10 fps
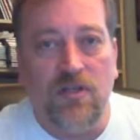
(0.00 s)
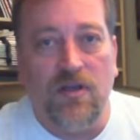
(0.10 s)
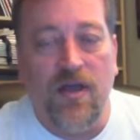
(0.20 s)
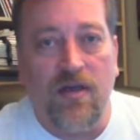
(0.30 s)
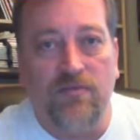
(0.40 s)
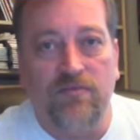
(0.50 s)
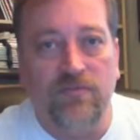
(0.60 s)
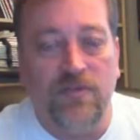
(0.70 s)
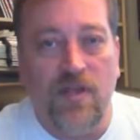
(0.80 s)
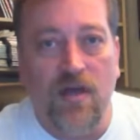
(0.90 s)
you'll have
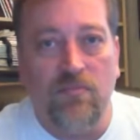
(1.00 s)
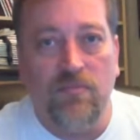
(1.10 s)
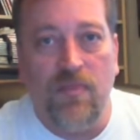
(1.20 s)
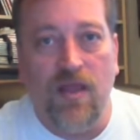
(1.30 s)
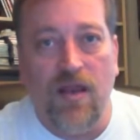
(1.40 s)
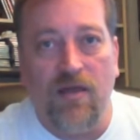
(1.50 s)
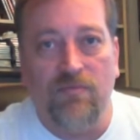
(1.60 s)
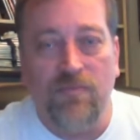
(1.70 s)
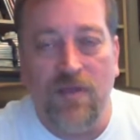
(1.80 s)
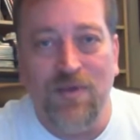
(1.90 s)
debt and
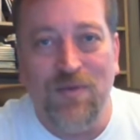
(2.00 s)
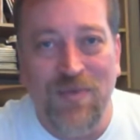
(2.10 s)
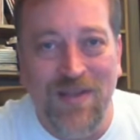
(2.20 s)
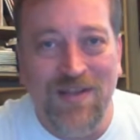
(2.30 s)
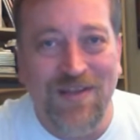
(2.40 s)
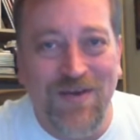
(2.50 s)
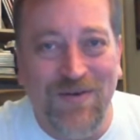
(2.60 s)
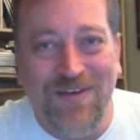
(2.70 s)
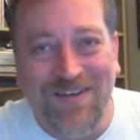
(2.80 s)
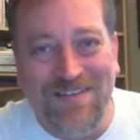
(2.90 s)
have maybe a
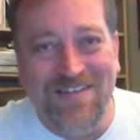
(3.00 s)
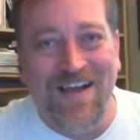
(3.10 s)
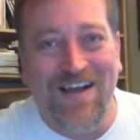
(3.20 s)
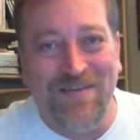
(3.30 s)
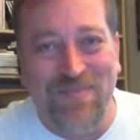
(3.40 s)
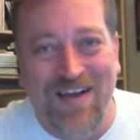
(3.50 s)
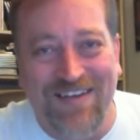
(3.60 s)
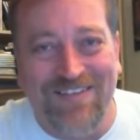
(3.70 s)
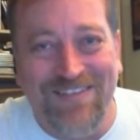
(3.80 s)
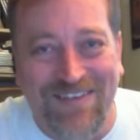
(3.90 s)
mediocre job. I
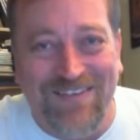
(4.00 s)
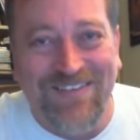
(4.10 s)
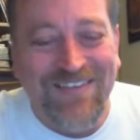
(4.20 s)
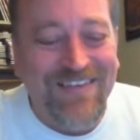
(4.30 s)
don't know.